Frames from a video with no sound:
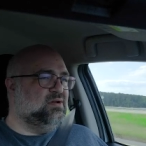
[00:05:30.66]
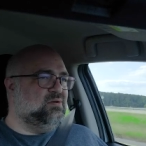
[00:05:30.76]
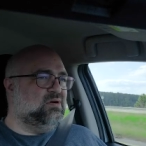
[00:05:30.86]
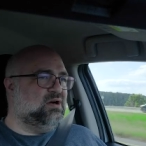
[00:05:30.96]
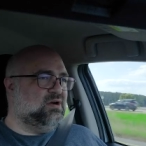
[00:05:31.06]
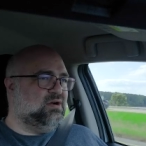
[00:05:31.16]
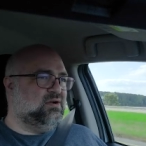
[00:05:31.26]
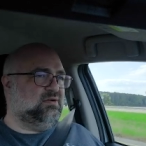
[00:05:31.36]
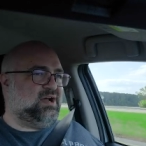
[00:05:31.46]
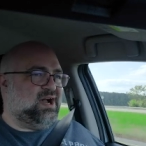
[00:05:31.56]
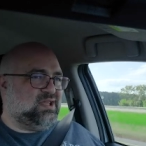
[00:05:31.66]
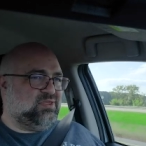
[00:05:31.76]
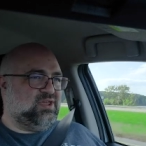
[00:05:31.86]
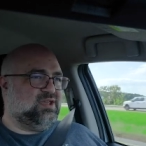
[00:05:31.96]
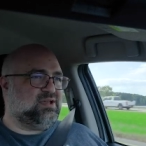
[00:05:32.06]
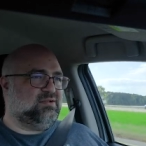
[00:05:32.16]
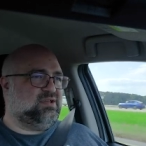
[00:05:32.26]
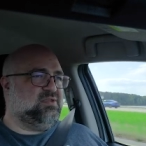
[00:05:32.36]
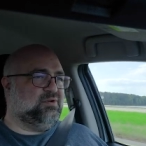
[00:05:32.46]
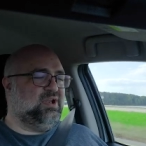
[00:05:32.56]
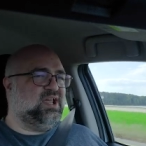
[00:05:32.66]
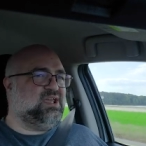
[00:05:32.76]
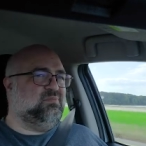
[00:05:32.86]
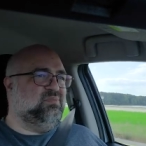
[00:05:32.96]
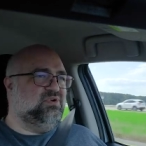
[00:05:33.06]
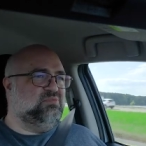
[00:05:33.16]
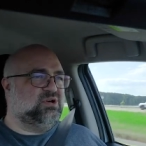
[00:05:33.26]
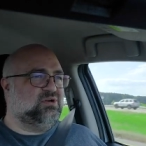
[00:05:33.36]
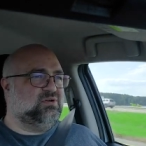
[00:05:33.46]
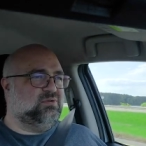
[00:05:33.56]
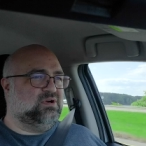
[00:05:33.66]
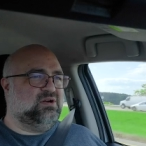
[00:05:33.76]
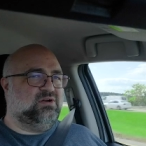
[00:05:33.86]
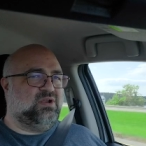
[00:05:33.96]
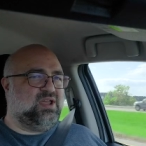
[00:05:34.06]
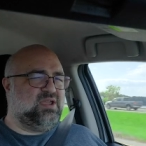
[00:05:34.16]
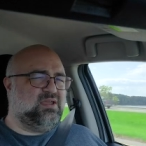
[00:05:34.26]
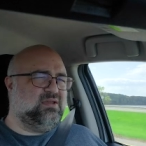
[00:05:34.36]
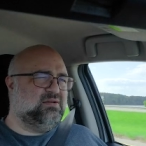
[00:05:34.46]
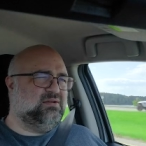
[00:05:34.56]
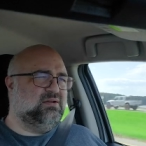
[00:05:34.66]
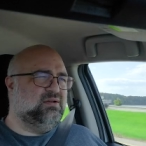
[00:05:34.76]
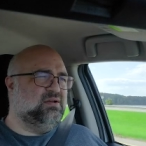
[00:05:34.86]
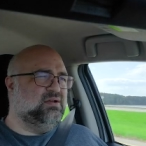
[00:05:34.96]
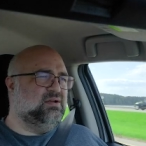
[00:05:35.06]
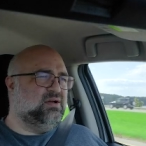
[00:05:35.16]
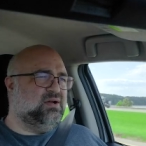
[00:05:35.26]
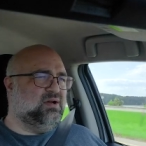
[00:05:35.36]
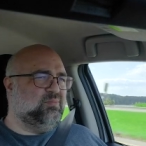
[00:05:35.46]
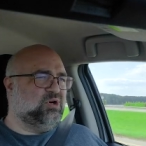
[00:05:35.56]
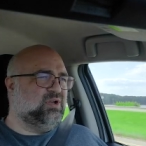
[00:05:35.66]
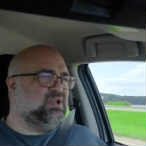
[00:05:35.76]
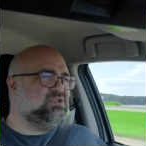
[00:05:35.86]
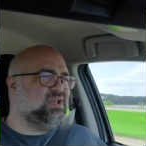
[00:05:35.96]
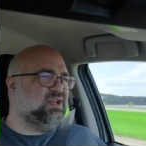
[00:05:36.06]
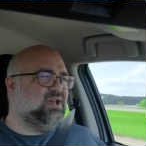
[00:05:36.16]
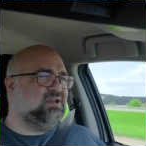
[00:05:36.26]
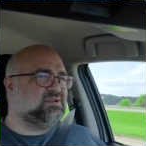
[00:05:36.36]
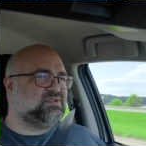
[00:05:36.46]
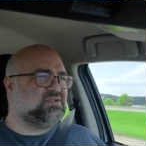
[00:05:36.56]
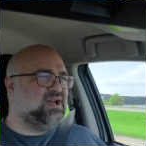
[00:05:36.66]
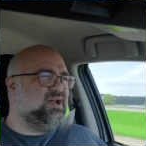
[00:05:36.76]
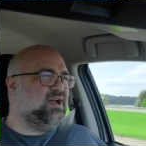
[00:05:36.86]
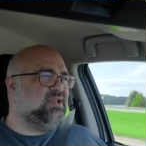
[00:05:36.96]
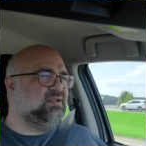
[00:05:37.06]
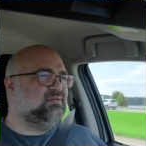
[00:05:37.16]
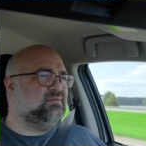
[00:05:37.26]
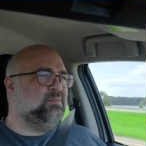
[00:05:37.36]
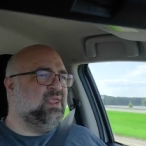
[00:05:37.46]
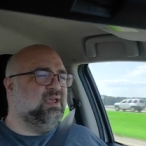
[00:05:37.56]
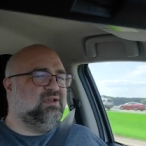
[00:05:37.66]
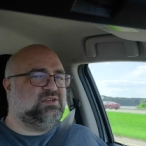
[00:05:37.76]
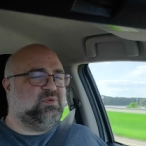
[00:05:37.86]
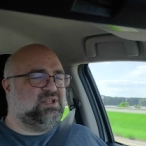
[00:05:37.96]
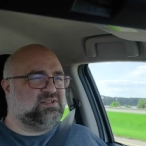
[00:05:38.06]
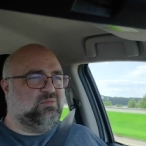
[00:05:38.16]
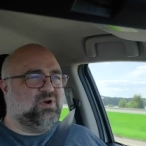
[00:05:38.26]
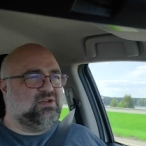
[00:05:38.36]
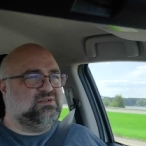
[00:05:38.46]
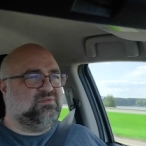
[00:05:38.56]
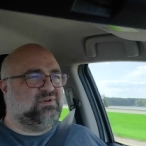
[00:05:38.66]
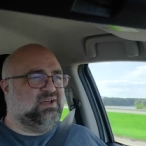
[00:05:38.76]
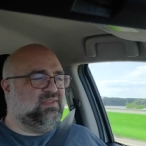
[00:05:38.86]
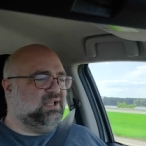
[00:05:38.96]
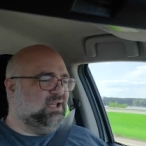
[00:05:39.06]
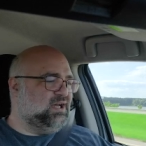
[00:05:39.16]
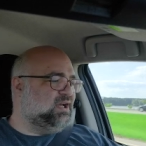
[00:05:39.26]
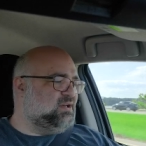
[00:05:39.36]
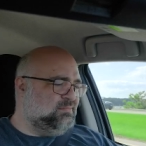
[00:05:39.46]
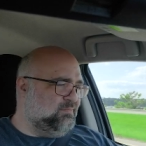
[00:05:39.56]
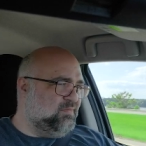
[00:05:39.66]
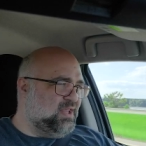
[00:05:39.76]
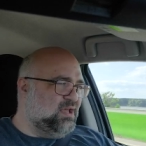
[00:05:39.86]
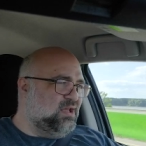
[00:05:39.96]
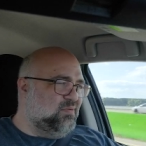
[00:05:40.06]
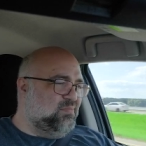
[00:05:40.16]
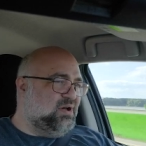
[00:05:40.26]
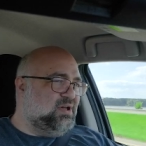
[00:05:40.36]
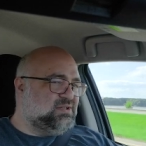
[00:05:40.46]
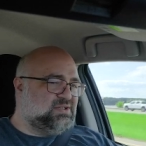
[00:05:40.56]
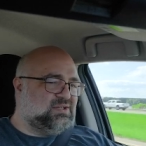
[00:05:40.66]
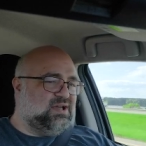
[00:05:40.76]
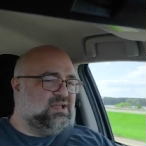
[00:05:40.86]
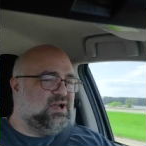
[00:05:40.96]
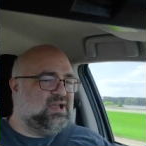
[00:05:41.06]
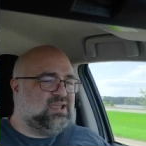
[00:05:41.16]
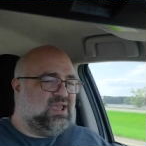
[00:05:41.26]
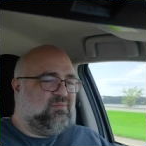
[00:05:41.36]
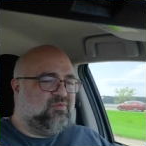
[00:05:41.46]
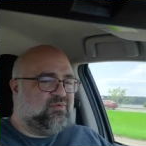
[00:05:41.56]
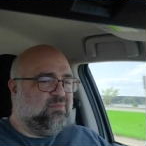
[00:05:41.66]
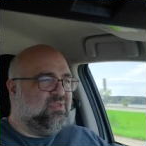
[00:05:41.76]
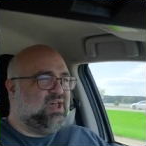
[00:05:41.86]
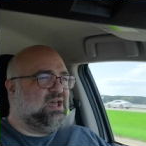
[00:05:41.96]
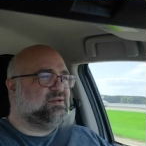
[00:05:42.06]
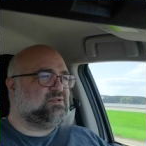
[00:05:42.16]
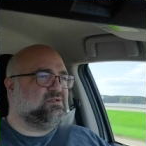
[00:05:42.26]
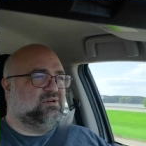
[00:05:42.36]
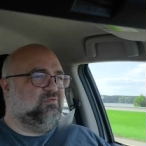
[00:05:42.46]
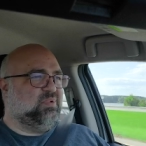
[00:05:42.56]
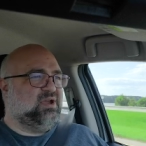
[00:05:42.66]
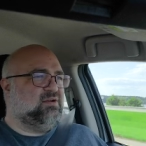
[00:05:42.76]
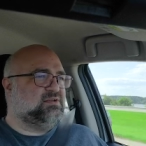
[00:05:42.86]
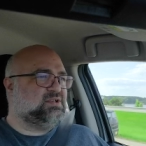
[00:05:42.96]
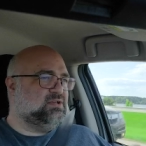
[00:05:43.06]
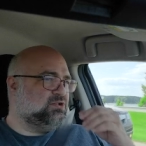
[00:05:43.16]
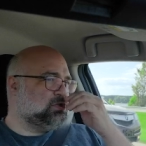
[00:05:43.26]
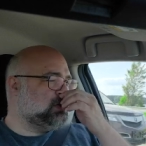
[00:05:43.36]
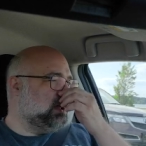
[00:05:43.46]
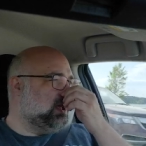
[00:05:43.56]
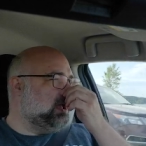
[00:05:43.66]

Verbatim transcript: who are, I think, either late boomer or early Gen X. It depends on where you define that line, but I came from that sort of parentage,